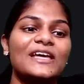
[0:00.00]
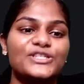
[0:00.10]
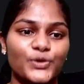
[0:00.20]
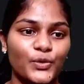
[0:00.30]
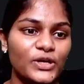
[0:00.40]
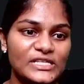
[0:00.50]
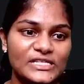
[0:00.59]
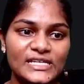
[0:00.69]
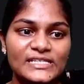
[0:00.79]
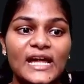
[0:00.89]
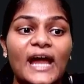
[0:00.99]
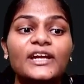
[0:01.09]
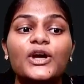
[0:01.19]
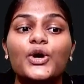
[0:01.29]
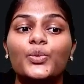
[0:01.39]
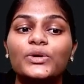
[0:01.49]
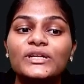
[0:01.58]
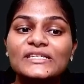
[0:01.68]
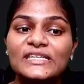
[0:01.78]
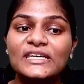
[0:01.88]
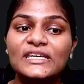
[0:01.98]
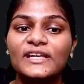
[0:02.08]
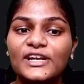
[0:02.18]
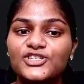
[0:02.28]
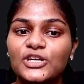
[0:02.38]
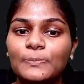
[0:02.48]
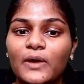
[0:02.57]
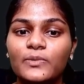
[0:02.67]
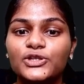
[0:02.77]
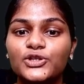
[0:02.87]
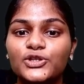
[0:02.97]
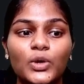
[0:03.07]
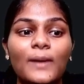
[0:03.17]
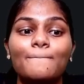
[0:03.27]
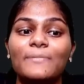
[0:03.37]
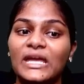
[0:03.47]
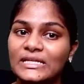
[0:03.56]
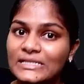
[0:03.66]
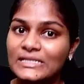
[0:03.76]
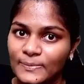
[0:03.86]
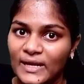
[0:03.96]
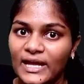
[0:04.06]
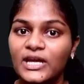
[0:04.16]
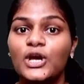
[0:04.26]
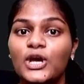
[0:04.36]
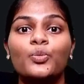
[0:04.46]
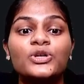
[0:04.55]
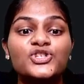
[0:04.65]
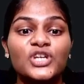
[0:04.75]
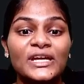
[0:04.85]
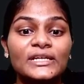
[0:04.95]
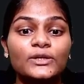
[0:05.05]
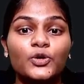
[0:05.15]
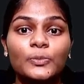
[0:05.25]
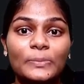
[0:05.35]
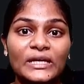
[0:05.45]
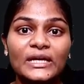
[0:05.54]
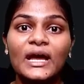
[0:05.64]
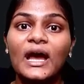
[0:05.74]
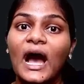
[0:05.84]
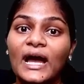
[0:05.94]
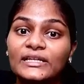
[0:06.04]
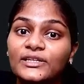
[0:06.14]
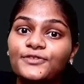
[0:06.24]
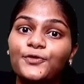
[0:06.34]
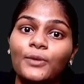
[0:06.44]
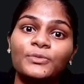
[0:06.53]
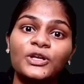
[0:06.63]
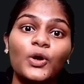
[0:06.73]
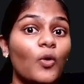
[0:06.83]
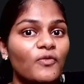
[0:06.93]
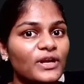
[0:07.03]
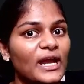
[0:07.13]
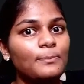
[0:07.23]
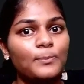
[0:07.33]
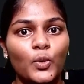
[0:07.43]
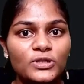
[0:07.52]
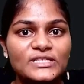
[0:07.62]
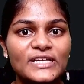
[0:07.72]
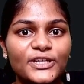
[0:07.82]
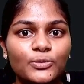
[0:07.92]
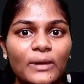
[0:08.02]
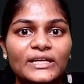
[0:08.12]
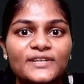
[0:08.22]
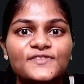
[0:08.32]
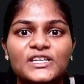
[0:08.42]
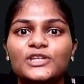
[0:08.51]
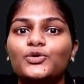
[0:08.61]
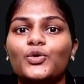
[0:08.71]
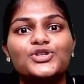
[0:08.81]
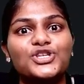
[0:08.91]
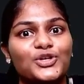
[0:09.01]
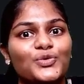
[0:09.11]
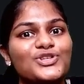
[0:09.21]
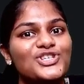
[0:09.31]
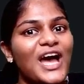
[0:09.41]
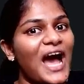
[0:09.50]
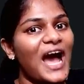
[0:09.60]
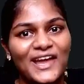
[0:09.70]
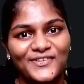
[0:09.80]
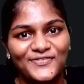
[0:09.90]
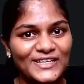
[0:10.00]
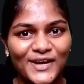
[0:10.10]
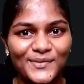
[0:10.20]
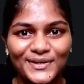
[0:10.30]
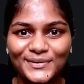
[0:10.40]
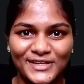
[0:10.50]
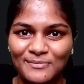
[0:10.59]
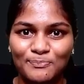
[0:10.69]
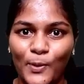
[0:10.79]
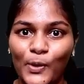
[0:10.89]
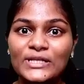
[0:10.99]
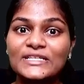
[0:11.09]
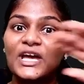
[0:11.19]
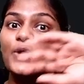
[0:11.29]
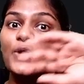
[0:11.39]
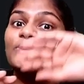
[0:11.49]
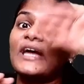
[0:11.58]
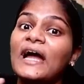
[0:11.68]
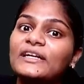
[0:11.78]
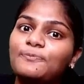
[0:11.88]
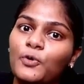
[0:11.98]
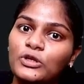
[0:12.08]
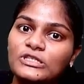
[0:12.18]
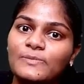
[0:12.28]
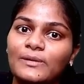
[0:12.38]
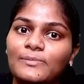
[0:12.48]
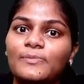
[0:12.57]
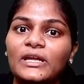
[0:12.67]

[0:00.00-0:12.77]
so it says that we receive electric power through a main supply, which it could be either from the overhead poles that you might have seen, those huge Eiffel Tower looking poles. That poles may be